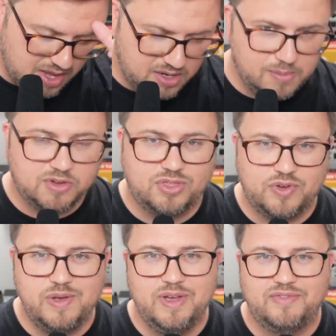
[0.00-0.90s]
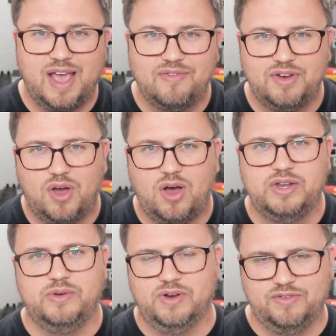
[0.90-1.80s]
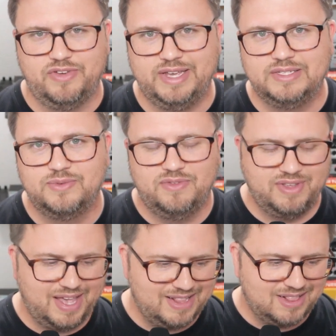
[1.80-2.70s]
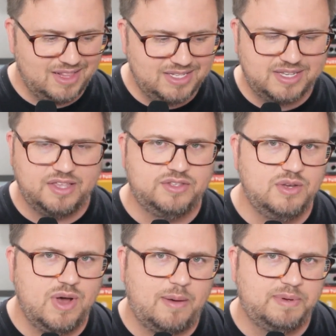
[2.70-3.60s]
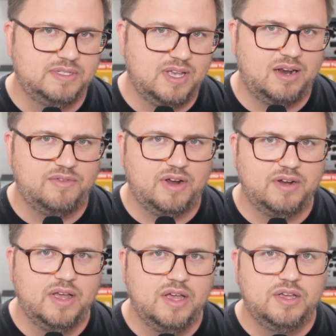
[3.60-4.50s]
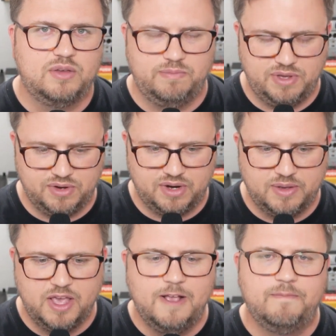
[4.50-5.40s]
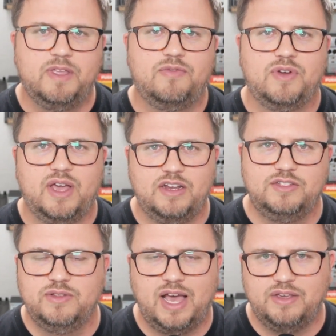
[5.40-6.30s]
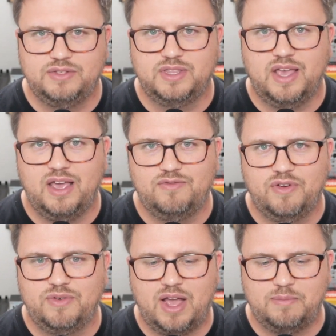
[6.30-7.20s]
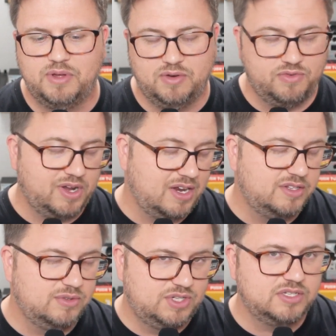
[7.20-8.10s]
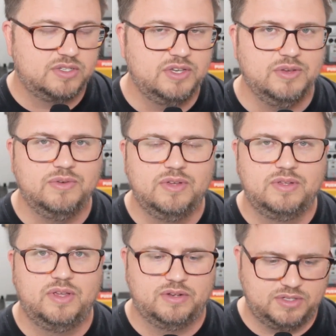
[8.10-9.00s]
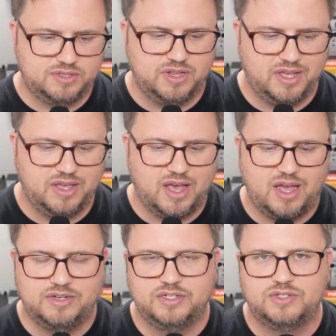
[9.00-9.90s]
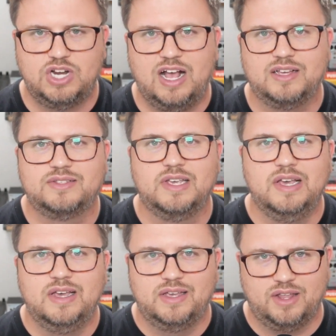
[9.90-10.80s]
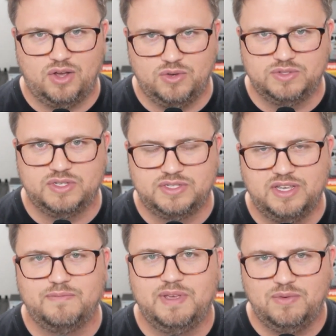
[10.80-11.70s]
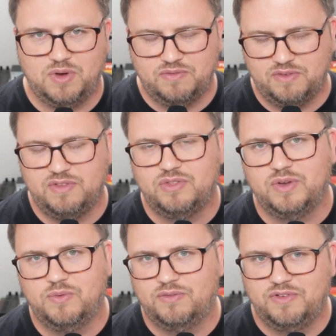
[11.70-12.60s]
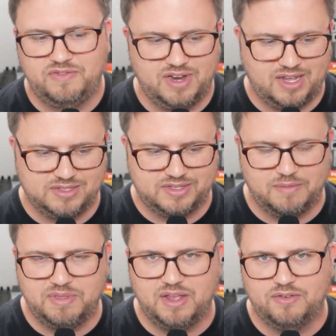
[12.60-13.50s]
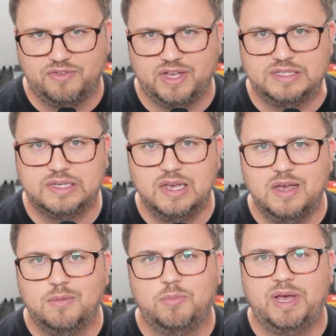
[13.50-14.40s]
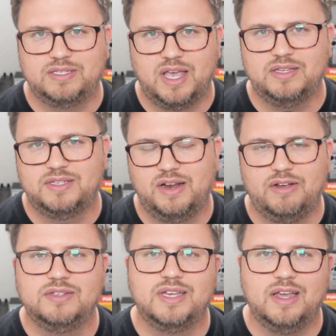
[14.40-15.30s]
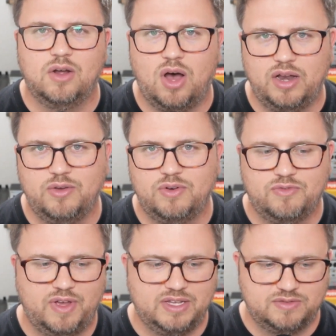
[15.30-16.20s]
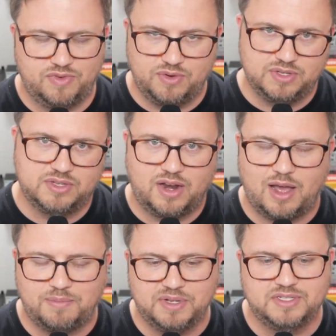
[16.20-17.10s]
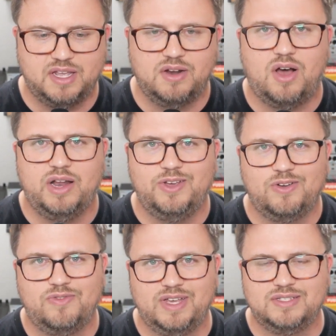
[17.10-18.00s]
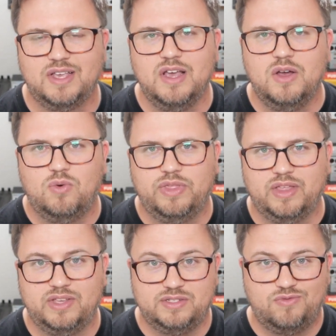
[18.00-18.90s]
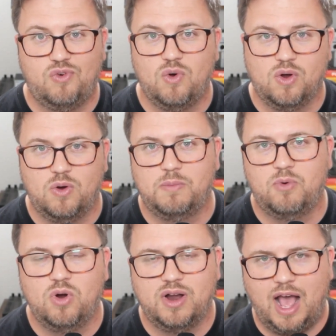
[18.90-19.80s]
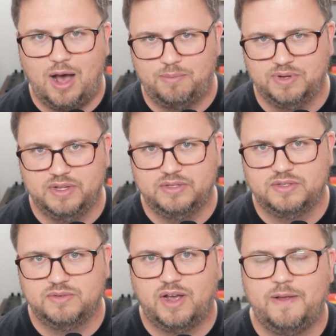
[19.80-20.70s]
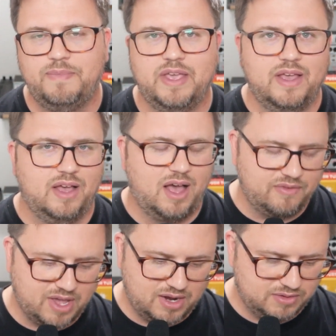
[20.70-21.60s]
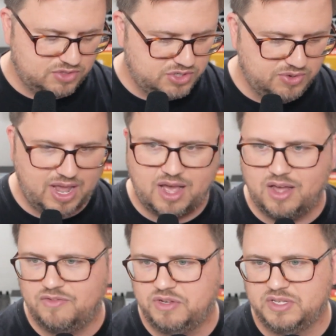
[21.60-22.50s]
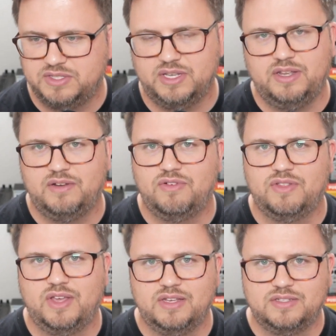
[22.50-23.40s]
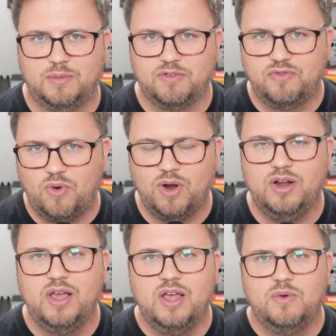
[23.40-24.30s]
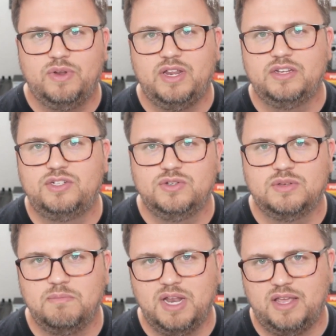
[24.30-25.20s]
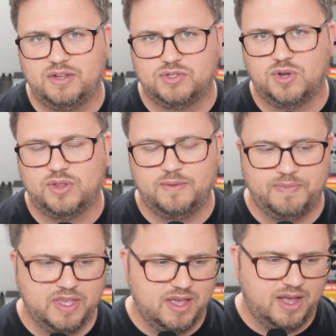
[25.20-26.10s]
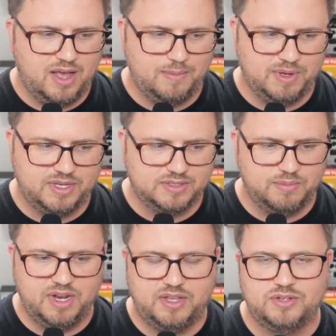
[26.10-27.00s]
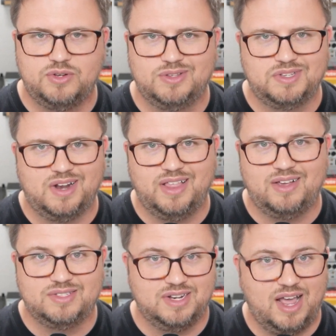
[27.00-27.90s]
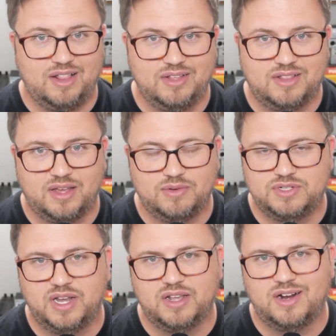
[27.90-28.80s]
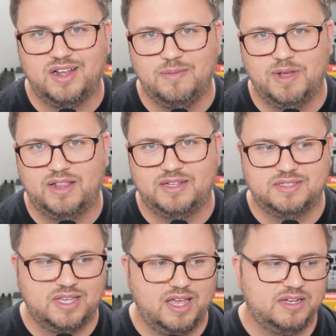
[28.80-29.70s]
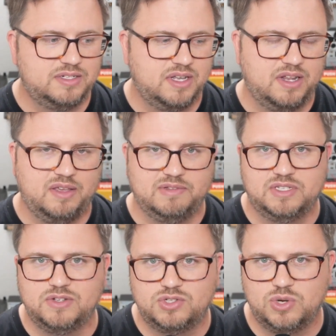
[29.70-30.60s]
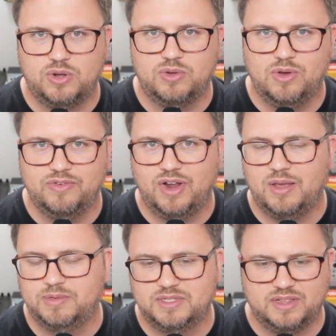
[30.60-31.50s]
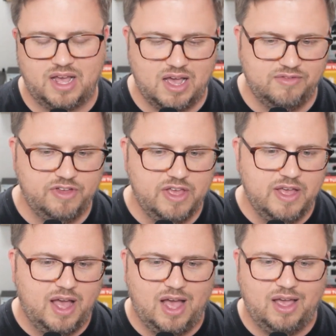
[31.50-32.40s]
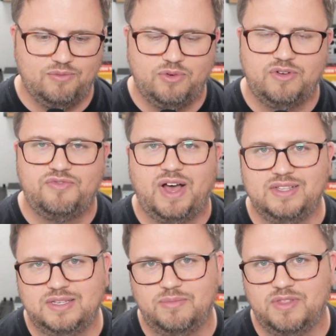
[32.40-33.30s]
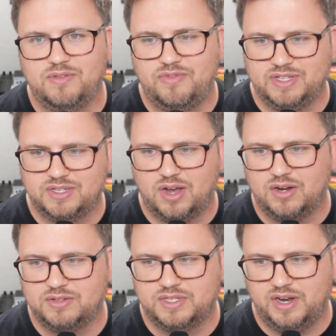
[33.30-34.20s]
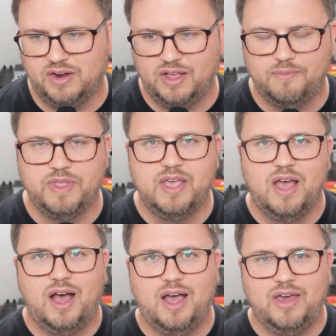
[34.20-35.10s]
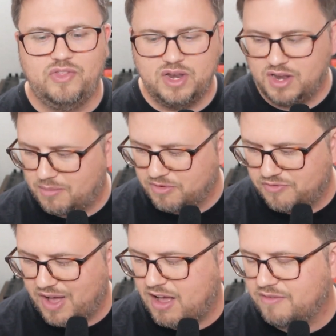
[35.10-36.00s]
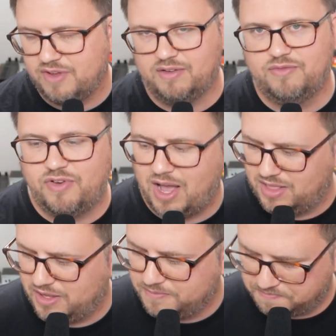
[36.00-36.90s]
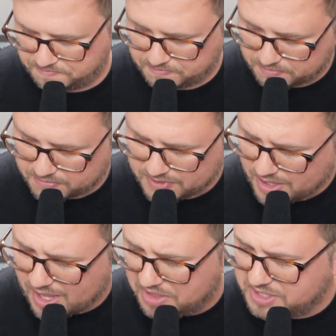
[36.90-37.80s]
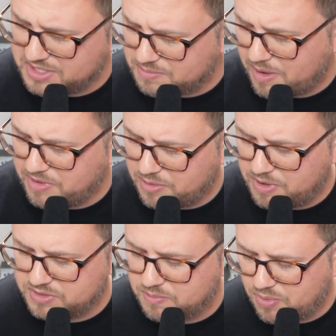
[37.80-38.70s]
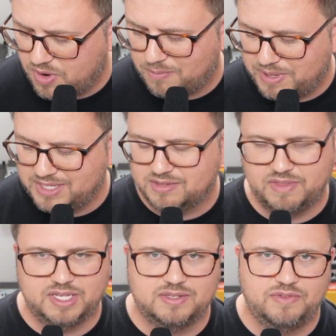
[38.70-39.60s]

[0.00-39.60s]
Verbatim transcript: Number three, we have to have an audio interface. We have to at least get two outputs out of our computer. If we're going to do that using the headphone output, if we're going to do just two, you know, just clicking guide and just tracks, get a HOSA CMP 153, 159, skip the interface. But best case scenario is to get an audio interface, focus on outputs, get an audio interface with at least four or more outputs, right? I've got a shootout of a gazillion different things. Number four, we need to choose a MIDI controller uh, because a MIDI controller is going to allow us to not look like we're checking our email on stage, going to give us control over Ableton Live. Uh, and we want to find something that fits our scenario. Uh, and then number five, and finally, this is maybe the most important piece of this.